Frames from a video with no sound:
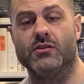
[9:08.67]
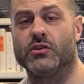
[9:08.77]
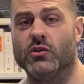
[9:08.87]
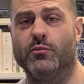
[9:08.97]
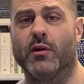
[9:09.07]

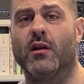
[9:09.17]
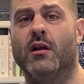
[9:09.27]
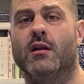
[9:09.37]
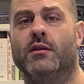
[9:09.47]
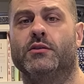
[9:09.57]

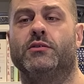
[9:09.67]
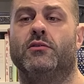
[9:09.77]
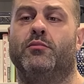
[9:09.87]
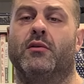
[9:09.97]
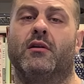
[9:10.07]
Super,
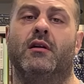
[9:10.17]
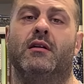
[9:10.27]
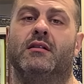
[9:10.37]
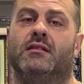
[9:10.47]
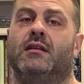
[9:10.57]
super
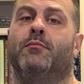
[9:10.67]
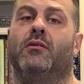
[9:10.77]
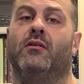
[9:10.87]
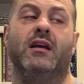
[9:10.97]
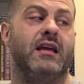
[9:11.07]

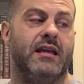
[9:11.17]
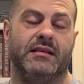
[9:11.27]
simple.